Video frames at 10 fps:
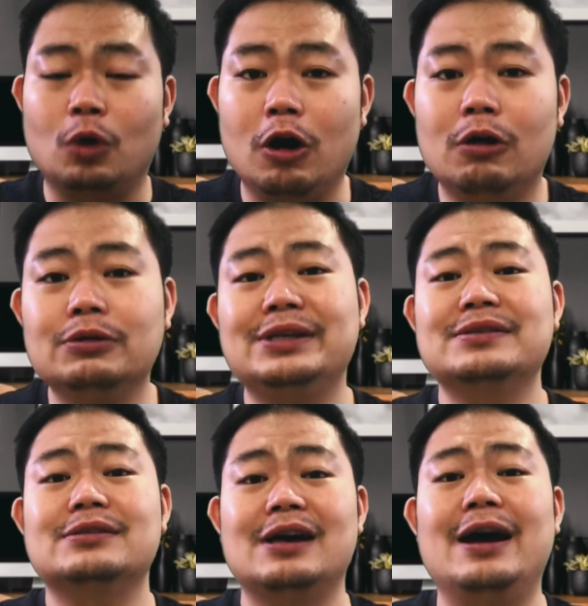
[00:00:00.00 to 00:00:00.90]
all this
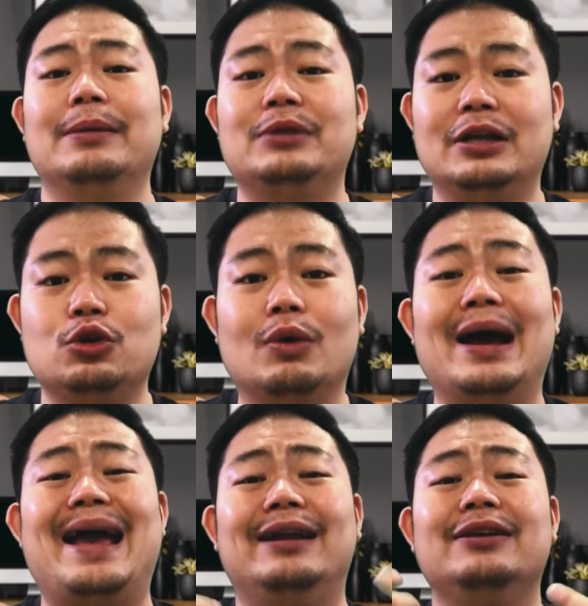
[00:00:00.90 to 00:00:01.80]
time that you are
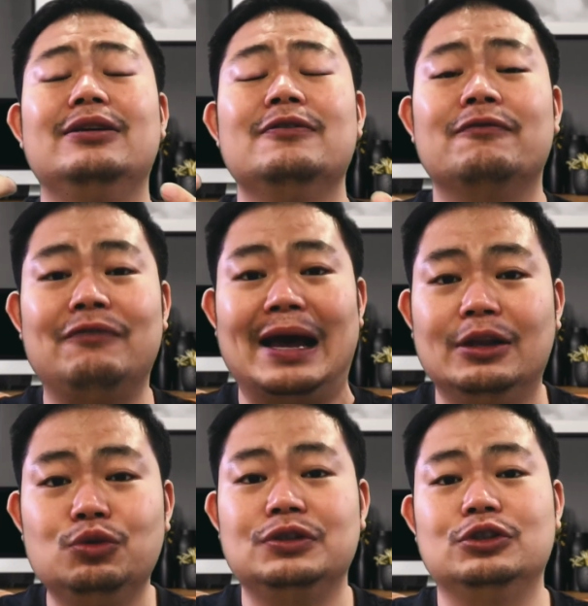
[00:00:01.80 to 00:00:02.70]
adding
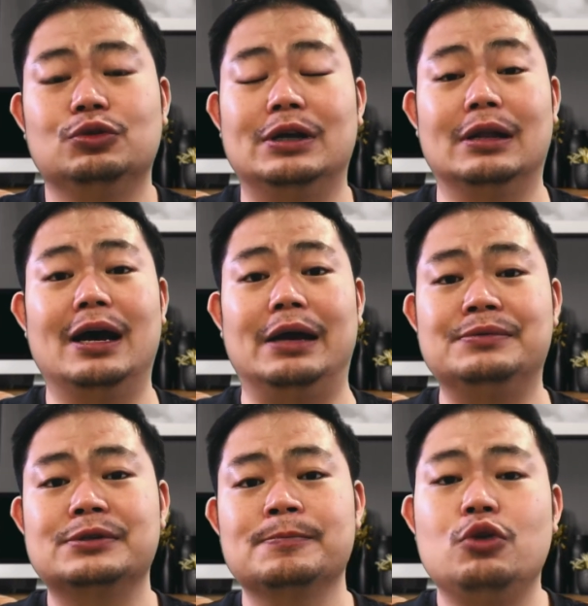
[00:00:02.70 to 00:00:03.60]
values into their
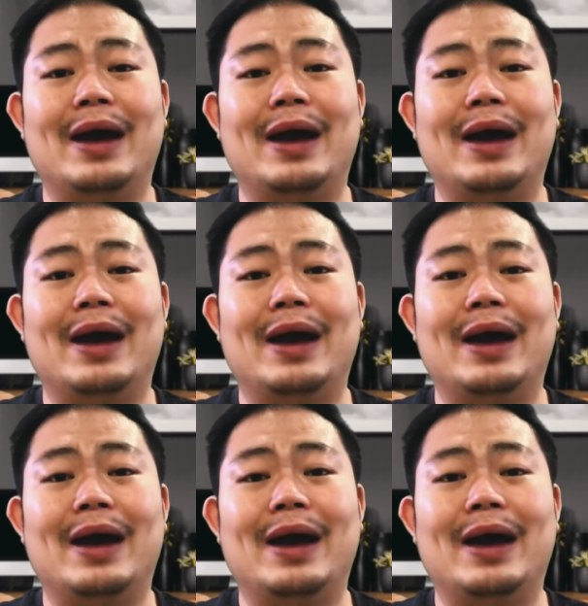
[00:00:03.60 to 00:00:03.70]
lives, you're